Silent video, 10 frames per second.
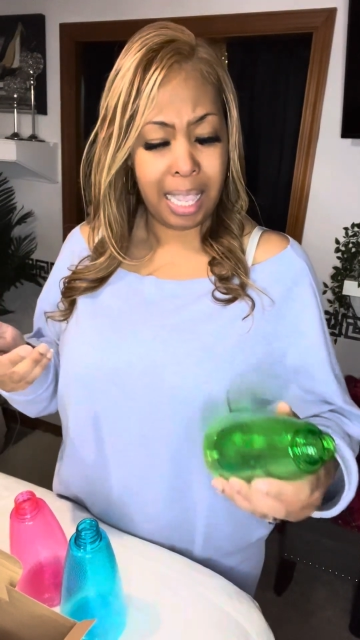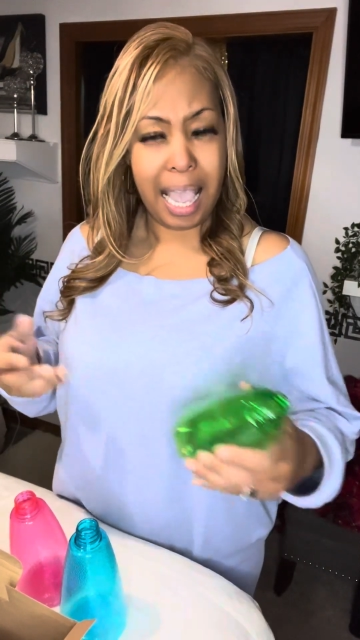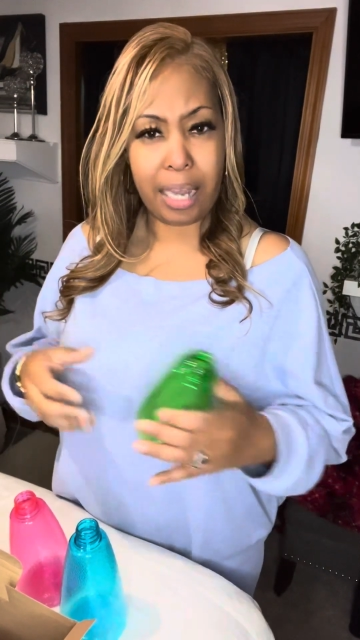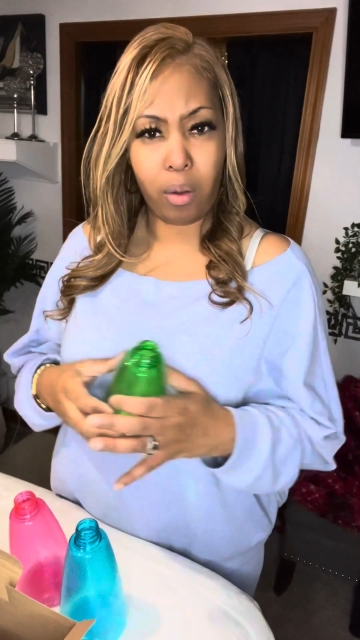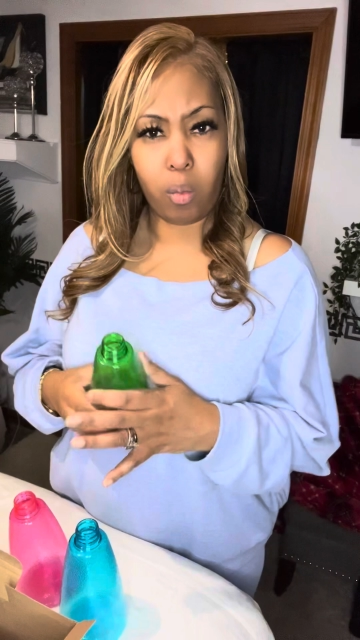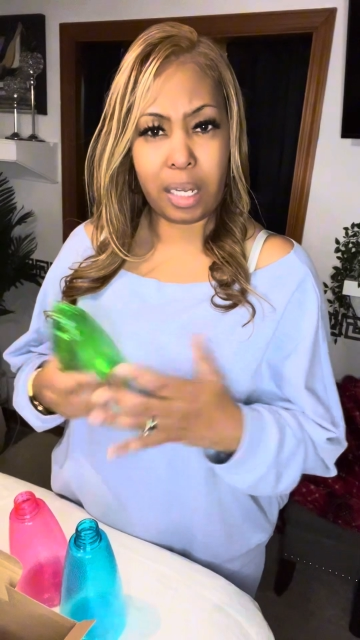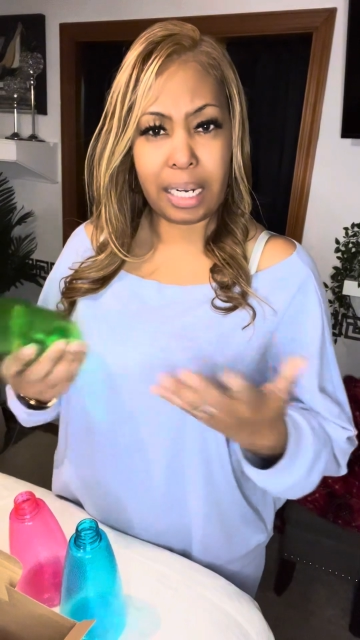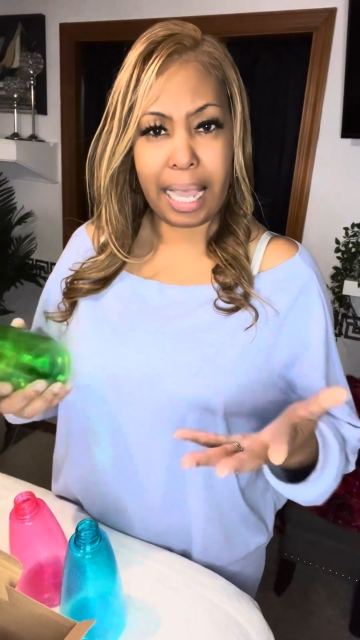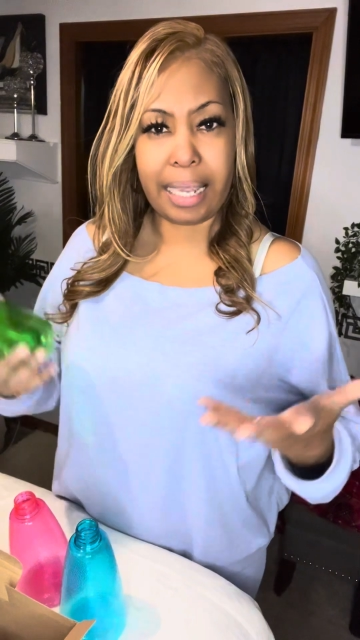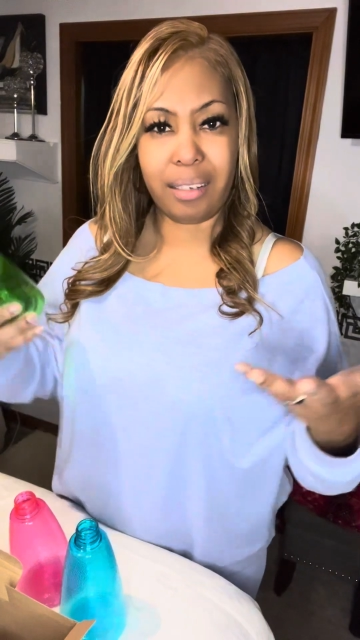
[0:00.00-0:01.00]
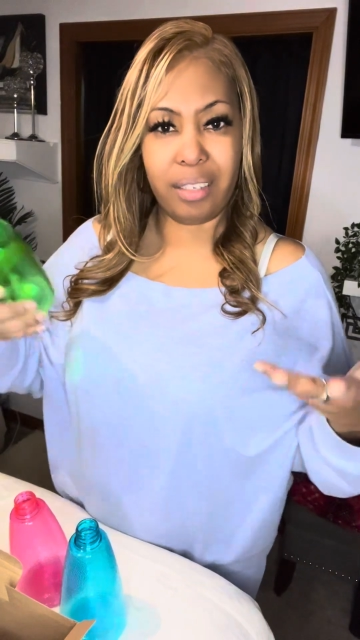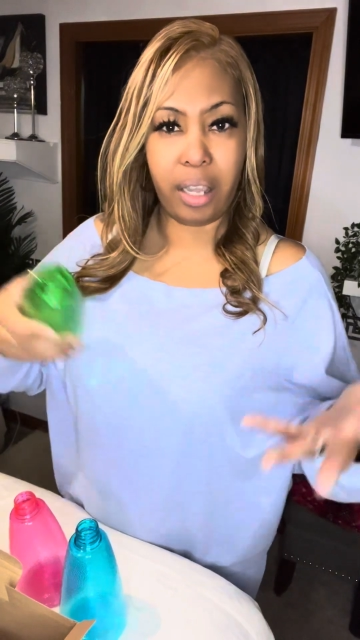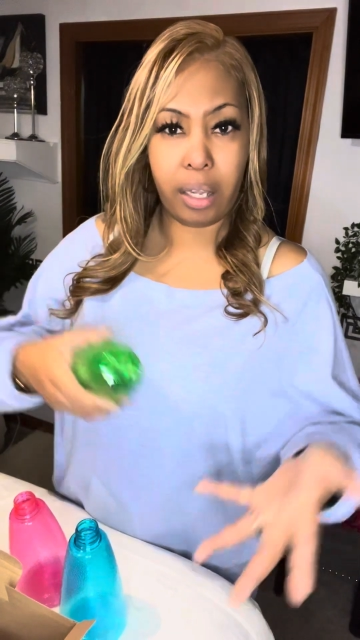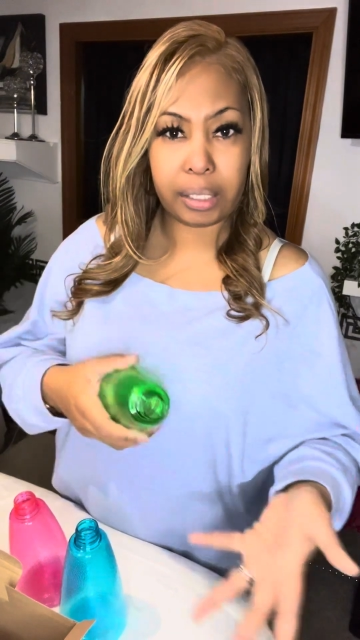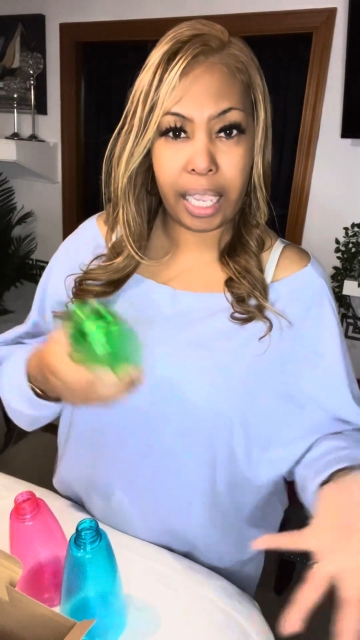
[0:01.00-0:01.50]
I don't want to like
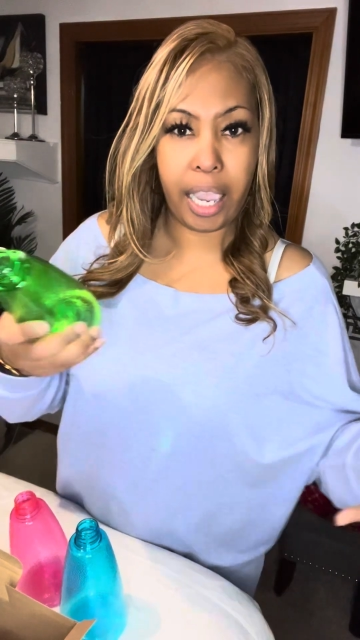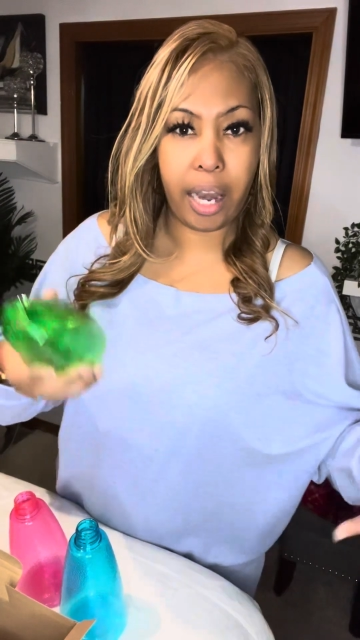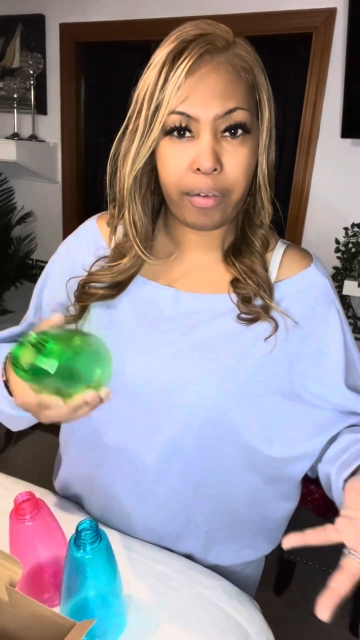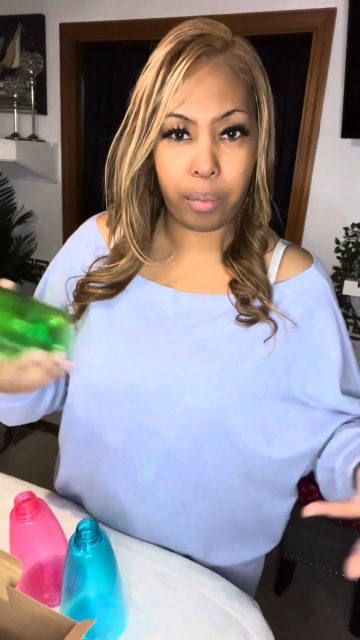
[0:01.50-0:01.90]
dunk the hair